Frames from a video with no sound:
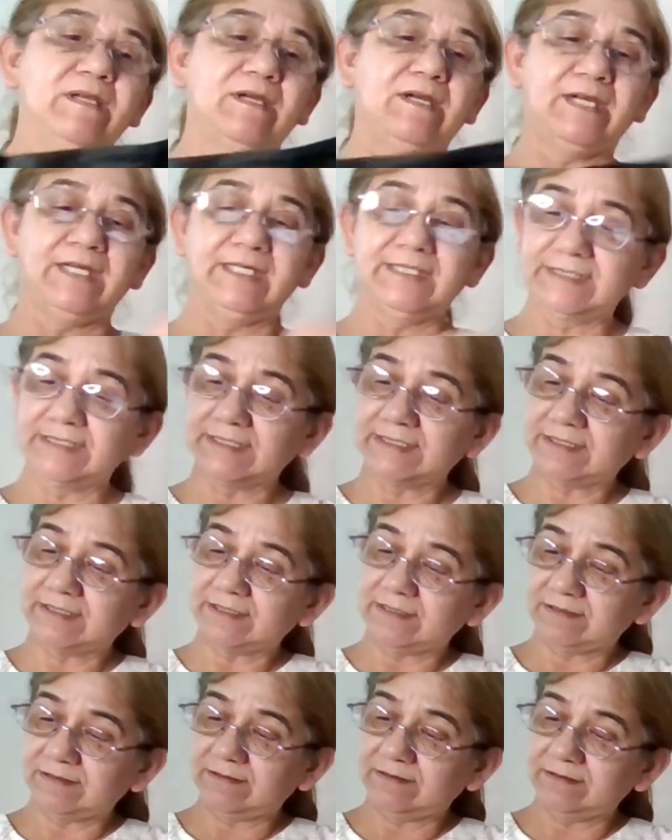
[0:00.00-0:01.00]
I
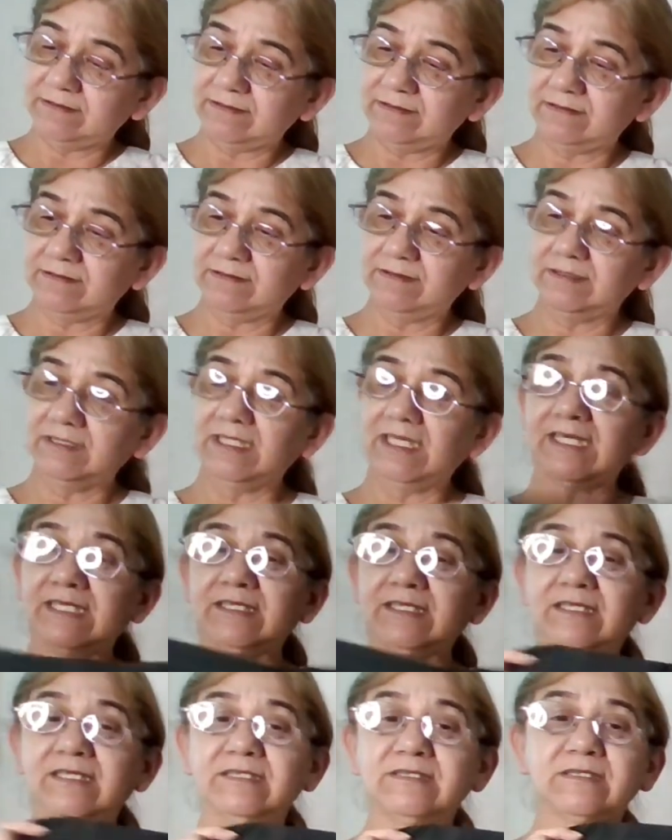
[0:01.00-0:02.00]
just like
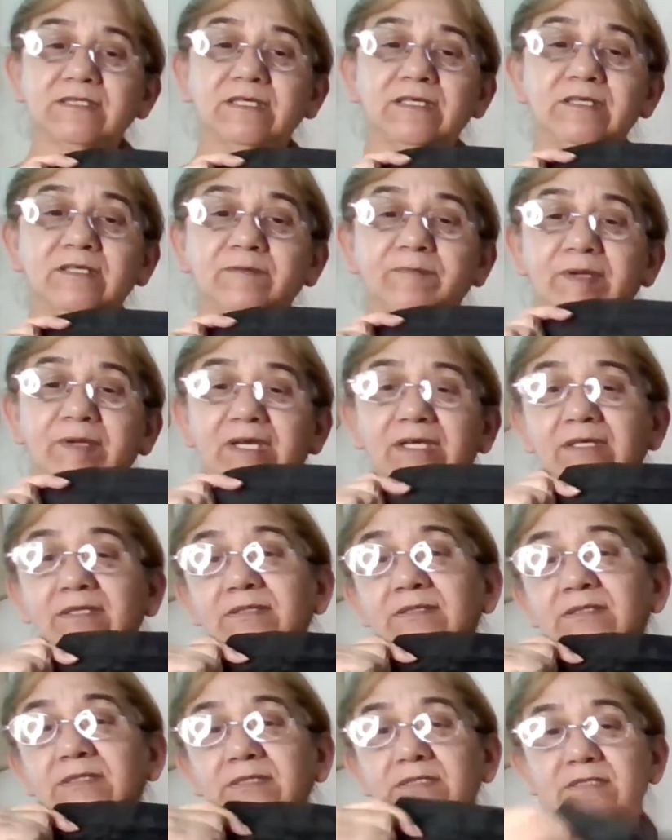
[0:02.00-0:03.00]
these kind of
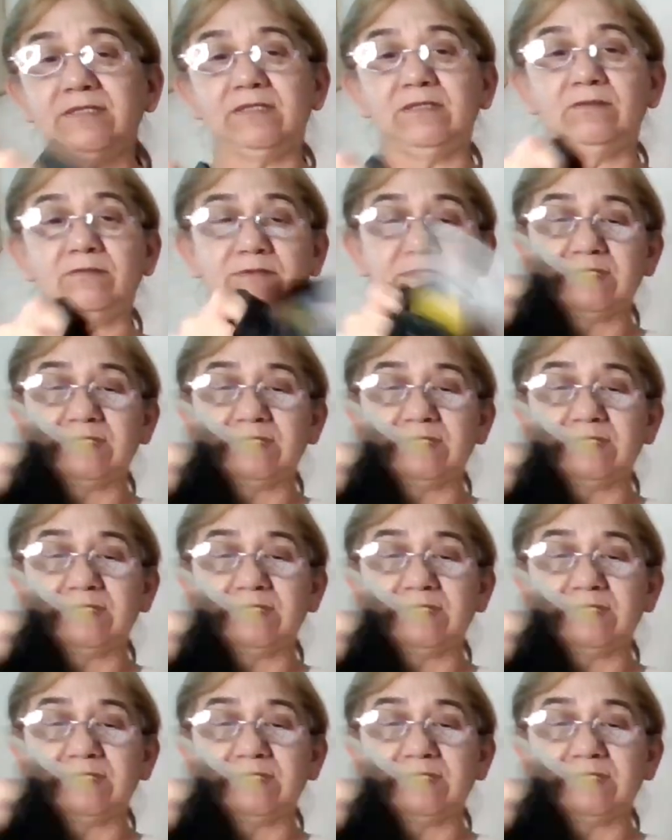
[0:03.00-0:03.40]
pants, you know,